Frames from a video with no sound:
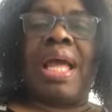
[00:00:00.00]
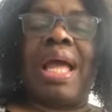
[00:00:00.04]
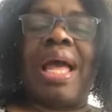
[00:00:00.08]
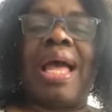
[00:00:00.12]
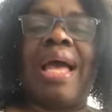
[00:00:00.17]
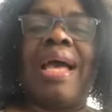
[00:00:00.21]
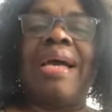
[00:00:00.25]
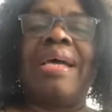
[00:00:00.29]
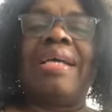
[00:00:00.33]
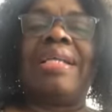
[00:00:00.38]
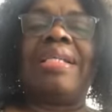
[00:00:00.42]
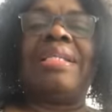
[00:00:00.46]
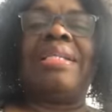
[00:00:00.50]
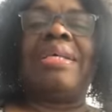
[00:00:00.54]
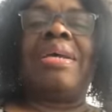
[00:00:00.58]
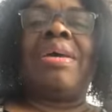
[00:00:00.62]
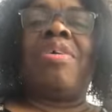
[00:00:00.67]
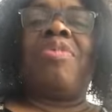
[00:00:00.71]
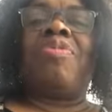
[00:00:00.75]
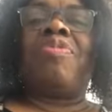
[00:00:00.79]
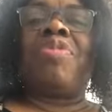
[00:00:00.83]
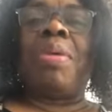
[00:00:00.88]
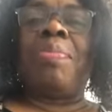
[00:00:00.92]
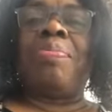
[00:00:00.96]
And
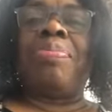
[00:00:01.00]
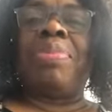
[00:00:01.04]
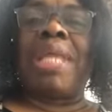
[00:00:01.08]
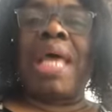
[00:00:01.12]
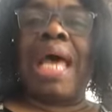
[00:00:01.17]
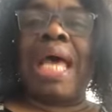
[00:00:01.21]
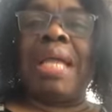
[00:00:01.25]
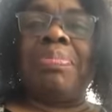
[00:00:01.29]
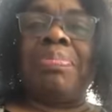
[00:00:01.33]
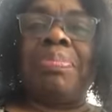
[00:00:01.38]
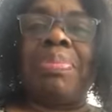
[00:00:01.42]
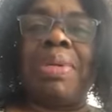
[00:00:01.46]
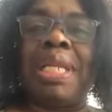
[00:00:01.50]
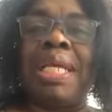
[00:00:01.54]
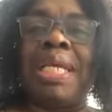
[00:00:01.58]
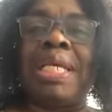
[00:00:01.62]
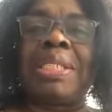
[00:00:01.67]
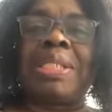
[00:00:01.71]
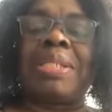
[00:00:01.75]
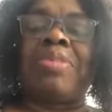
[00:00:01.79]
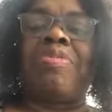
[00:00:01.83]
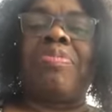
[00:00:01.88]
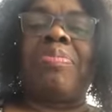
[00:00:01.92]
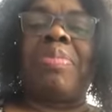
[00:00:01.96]
from that
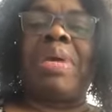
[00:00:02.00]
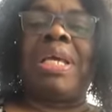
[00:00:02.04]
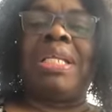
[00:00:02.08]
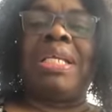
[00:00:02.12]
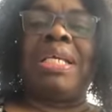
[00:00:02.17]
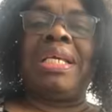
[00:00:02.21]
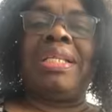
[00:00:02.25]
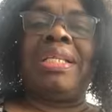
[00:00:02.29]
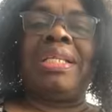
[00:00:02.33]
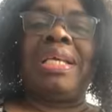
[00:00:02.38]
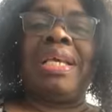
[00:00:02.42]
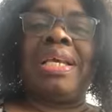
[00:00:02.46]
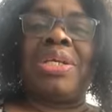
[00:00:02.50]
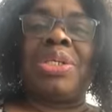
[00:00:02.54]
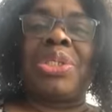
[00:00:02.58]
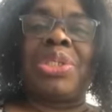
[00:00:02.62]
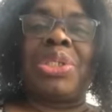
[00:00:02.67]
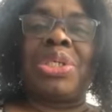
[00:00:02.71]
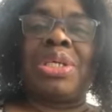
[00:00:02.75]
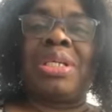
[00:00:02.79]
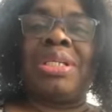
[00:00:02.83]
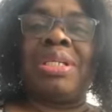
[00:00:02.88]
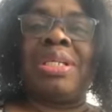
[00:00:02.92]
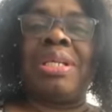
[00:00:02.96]
place of
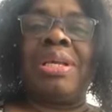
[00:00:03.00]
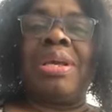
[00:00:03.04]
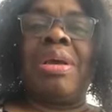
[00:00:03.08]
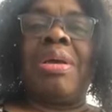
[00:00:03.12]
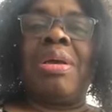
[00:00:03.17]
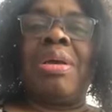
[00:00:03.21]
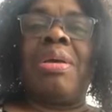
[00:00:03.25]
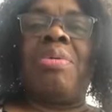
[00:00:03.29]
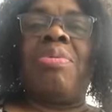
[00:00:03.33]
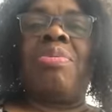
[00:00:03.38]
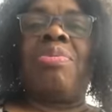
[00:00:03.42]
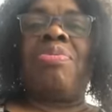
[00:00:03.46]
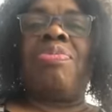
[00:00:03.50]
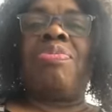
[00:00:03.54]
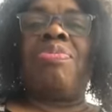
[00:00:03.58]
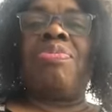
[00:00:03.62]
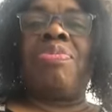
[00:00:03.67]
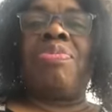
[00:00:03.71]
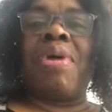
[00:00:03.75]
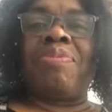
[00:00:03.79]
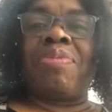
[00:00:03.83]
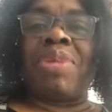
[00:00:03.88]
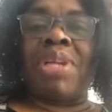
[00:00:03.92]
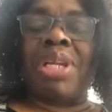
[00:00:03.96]
meditation,
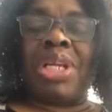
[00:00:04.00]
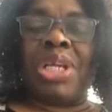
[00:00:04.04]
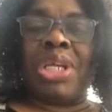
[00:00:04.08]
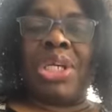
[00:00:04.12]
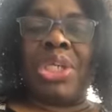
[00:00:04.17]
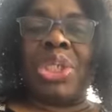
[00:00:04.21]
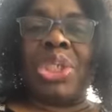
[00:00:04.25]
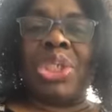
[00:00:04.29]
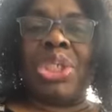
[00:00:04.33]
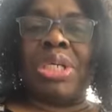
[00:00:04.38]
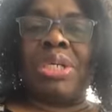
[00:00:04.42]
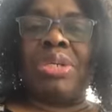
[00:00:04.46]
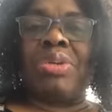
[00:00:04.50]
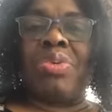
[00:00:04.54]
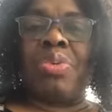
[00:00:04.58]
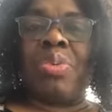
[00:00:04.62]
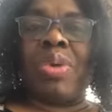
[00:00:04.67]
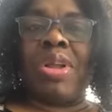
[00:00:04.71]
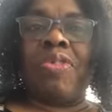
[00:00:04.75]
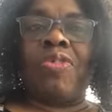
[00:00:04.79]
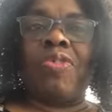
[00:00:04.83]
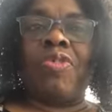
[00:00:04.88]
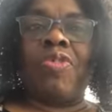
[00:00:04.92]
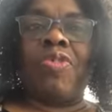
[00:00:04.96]
revelation
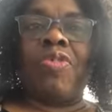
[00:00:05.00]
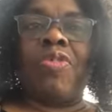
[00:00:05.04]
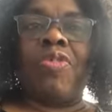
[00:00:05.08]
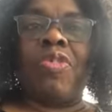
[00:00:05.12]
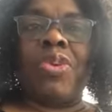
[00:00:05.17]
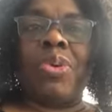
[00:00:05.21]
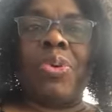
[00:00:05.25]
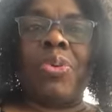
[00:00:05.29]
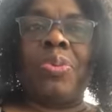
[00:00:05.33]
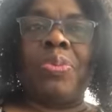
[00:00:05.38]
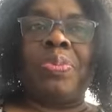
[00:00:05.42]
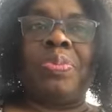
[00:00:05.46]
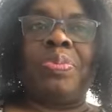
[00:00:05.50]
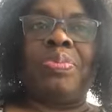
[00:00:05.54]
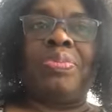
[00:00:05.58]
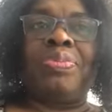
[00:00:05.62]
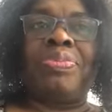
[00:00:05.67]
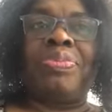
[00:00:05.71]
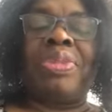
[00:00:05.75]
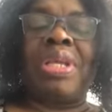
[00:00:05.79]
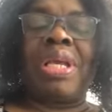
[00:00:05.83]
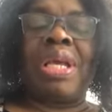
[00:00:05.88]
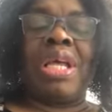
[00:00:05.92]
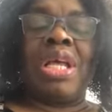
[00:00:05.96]
will flow.
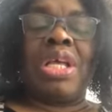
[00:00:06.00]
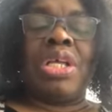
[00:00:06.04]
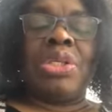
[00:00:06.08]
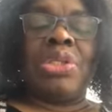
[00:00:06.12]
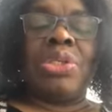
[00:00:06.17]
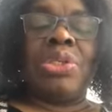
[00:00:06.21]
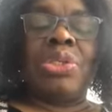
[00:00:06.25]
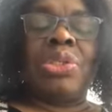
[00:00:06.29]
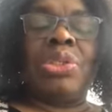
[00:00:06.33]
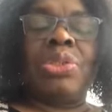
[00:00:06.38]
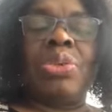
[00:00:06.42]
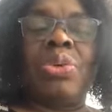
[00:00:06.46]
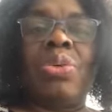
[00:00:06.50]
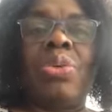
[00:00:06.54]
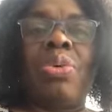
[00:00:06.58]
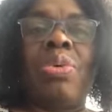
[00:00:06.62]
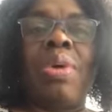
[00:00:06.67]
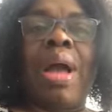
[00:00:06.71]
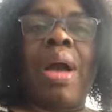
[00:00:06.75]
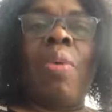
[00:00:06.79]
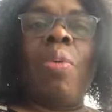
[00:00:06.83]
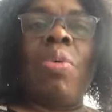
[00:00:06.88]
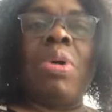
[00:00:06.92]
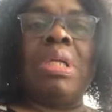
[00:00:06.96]

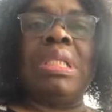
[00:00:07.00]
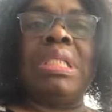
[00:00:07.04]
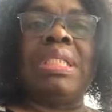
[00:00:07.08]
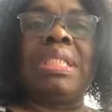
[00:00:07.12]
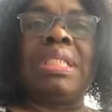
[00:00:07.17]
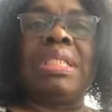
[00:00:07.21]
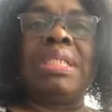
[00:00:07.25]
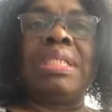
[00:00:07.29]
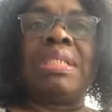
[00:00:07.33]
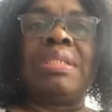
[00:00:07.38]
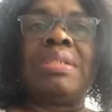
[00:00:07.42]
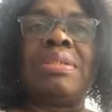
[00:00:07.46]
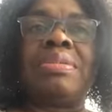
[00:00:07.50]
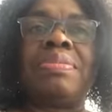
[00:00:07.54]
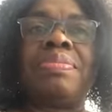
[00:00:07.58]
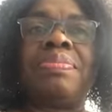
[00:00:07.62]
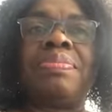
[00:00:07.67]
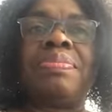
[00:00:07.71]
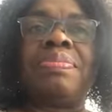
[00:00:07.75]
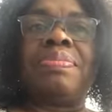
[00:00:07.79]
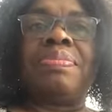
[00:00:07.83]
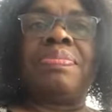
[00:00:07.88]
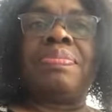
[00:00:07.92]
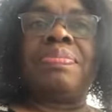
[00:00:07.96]
So I want to
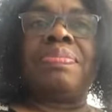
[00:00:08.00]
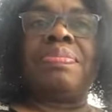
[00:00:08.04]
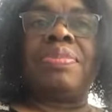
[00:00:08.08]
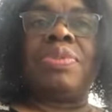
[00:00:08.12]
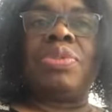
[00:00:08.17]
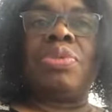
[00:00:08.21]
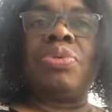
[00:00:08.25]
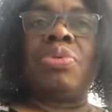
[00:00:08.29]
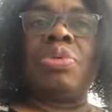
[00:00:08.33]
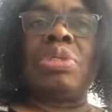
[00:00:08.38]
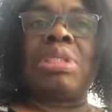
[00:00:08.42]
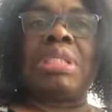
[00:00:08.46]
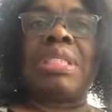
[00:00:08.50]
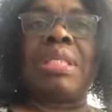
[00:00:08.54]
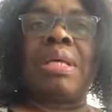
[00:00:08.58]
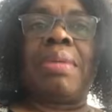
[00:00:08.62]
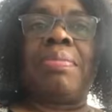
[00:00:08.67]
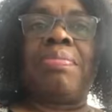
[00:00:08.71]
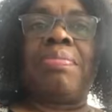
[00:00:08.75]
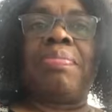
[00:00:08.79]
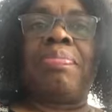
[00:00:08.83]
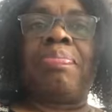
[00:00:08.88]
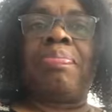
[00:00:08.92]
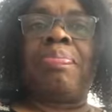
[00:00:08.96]
do
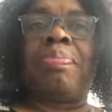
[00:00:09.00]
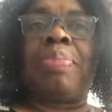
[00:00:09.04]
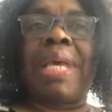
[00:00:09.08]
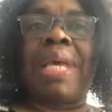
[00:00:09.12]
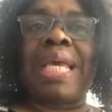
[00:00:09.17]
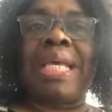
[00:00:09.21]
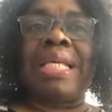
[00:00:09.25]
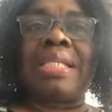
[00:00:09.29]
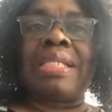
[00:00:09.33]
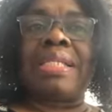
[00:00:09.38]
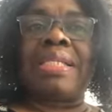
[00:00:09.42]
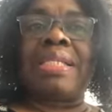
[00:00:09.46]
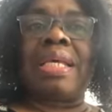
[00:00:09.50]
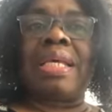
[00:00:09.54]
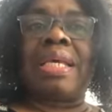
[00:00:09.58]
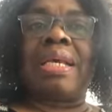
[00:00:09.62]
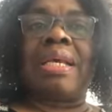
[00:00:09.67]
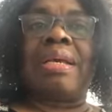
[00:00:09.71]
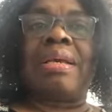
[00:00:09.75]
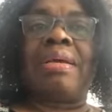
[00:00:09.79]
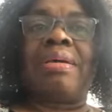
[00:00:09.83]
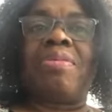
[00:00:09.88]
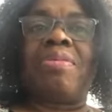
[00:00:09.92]
some basic,